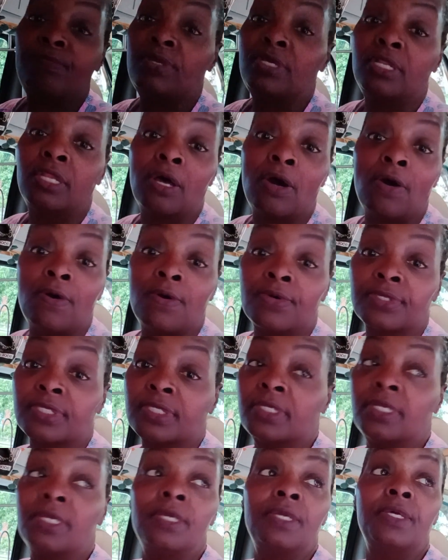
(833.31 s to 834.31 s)
be lost.
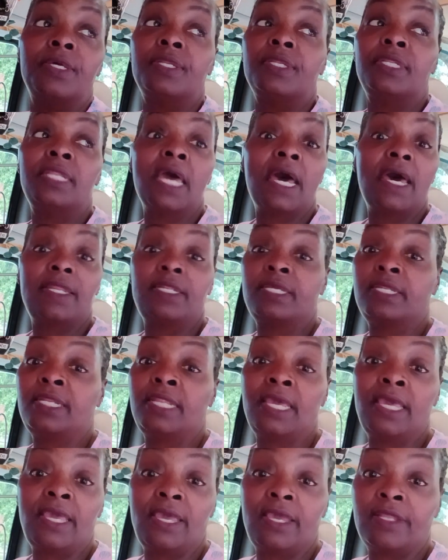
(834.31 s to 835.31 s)
Not in
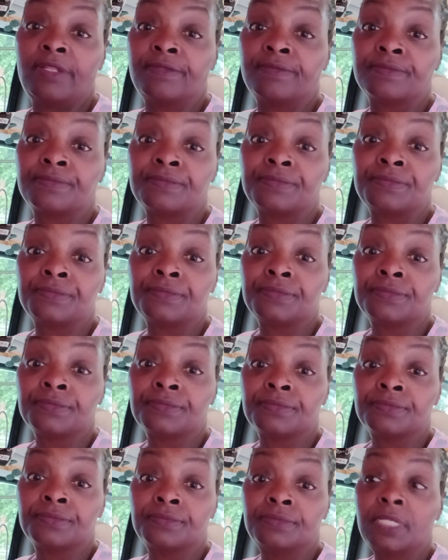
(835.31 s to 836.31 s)
that.
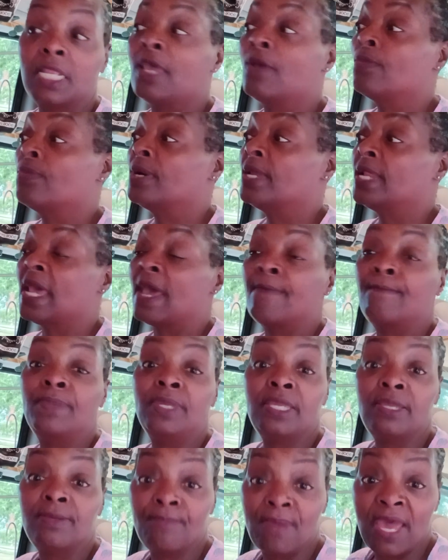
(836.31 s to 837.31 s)
And what I
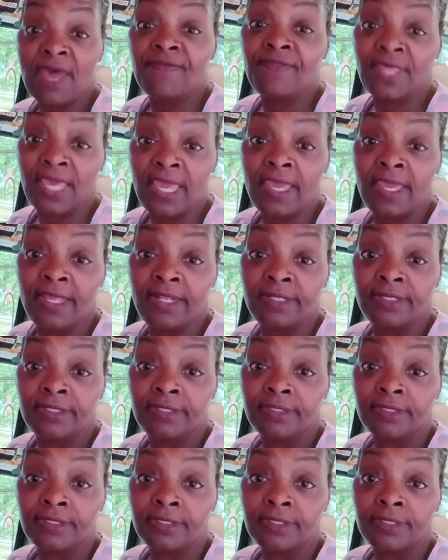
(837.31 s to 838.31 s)
mean by that,
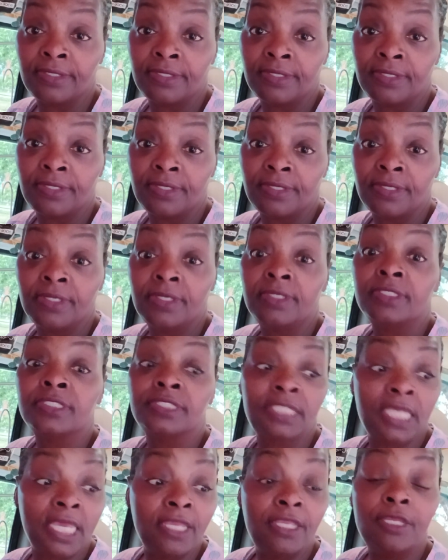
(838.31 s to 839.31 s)

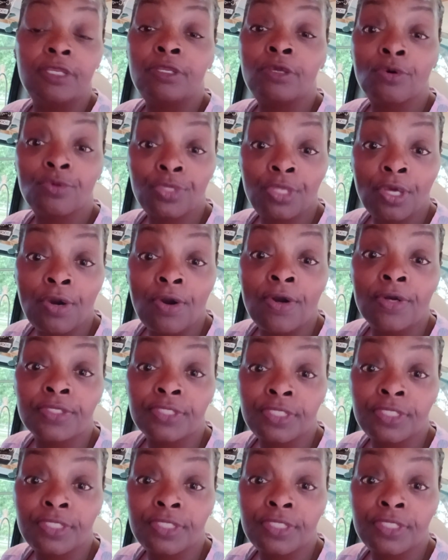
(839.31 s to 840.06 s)
taking your dog